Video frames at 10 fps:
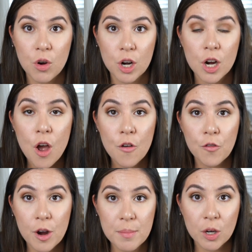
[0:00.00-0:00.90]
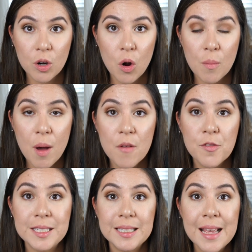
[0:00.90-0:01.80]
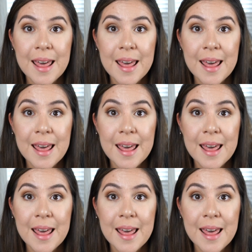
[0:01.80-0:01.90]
work from their home office,